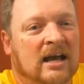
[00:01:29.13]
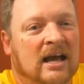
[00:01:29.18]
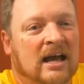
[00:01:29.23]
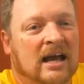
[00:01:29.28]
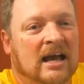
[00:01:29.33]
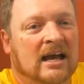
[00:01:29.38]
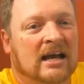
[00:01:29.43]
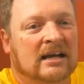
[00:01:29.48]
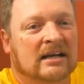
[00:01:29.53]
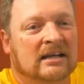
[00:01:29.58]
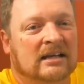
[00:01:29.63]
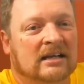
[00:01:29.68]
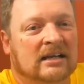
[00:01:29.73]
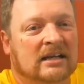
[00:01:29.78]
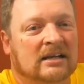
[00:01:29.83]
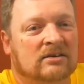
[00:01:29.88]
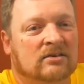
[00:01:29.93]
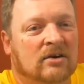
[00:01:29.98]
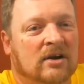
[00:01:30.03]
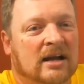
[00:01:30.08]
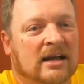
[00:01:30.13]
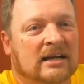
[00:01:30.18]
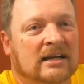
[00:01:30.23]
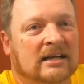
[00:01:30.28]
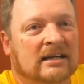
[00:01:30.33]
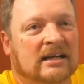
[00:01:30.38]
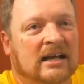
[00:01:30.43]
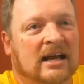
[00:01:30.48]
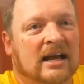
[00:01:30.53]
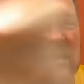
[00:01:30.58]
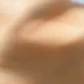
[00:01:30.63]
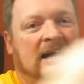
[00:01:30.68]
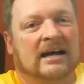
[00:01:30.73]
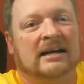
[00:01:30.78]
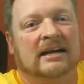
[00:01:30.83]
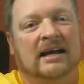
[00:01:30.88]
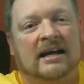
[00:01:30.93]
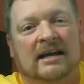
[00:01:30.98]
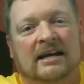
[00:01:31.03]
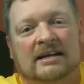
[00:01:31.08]
and it had graded at
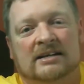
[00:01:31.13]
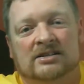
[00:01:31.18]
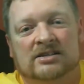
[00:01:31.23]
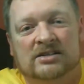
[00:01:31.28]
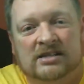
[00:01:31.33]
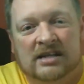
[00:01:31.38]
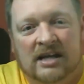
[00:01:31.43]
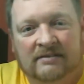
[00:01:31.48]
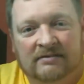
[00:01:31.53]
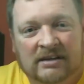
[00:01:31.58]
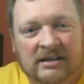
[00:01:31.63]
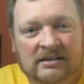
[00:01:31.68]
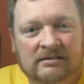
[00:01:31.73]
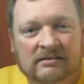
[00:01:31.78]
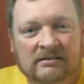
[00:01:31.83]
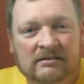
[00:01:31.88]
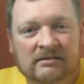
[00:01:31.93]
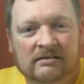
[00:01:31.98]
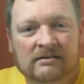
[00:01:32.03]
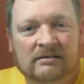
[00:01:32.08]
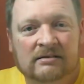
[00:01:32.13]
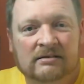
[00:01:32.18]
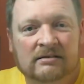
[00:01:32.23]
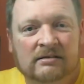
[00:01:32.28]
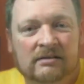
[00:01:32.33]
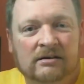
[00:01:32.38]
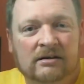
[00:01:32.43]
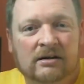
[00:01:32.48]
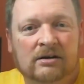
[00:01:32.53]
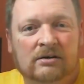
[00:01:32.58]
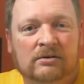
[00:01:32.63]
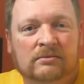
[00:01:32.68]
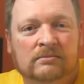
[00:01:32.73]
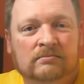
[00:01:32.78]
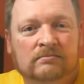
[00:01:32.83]
a 7.0.